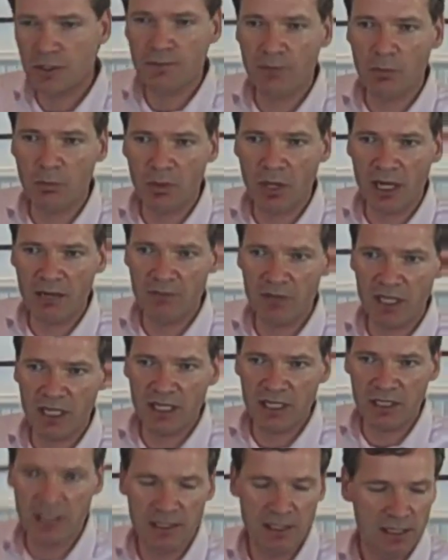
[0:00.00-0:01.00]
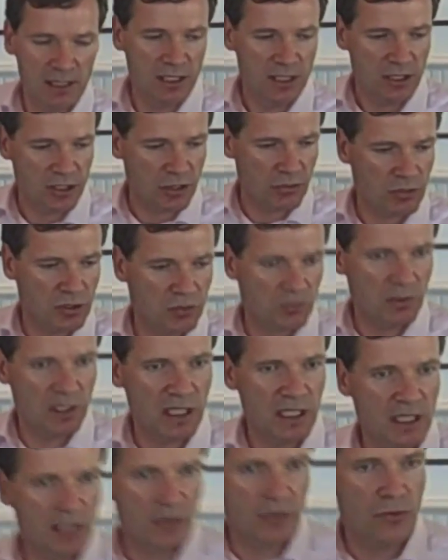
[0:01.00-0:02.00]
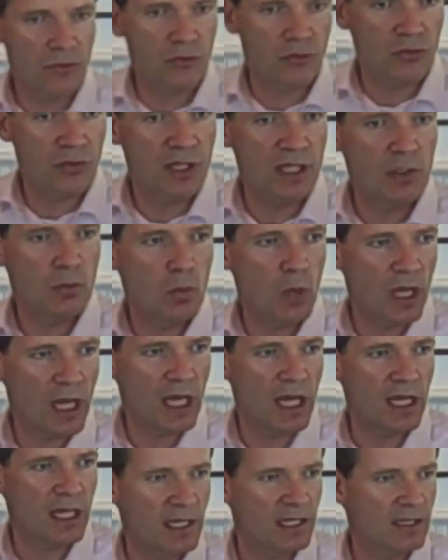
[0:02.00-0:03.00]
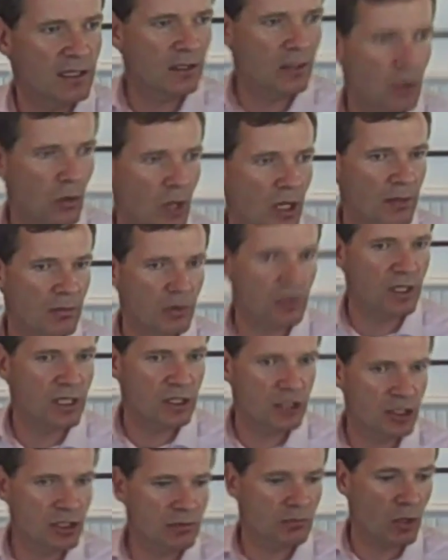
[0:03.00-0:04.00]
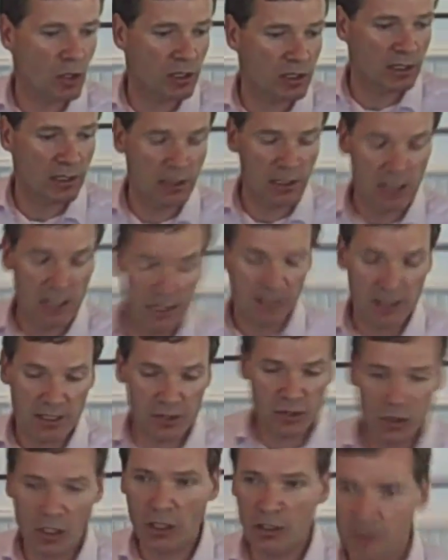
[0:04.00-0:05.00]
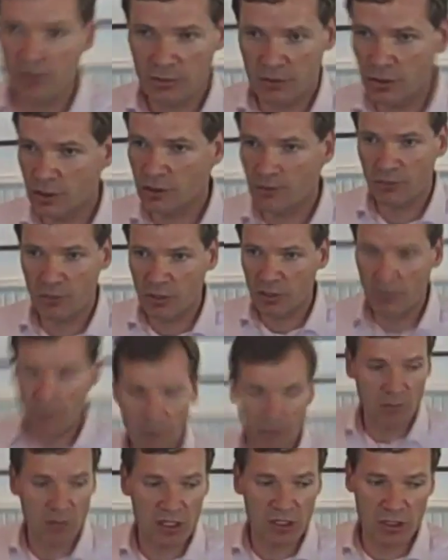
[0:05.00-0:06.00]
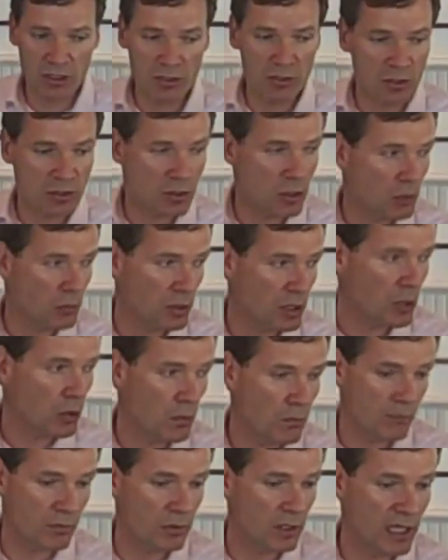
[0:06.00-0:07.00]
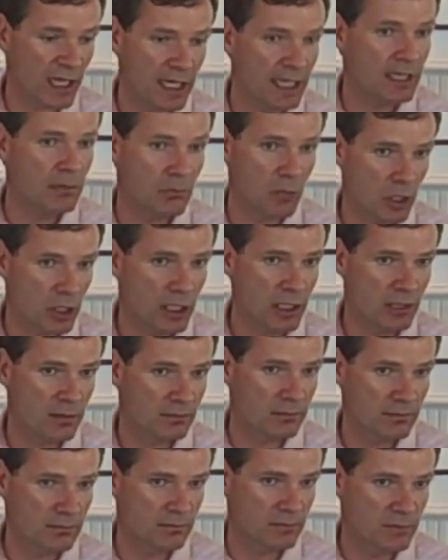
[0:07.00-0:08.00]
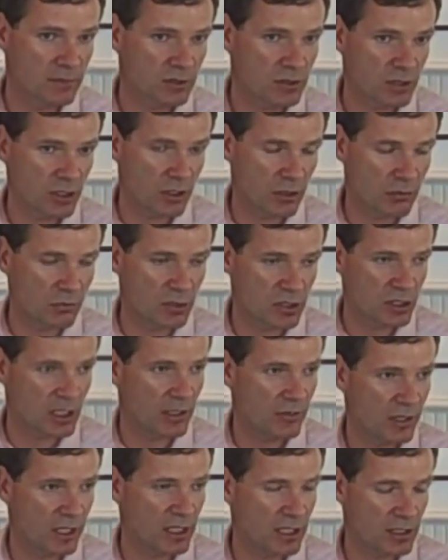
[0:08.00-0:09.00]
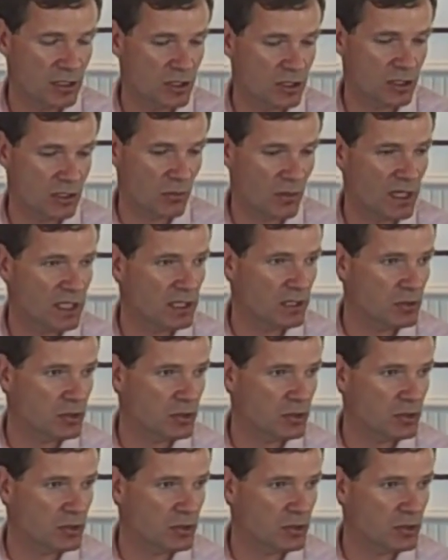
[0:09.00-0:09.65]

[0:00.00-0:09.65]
for private air. So it's really a three-way collaboration marketing. There's not, just for your information, not going over any money. So, which I think is quite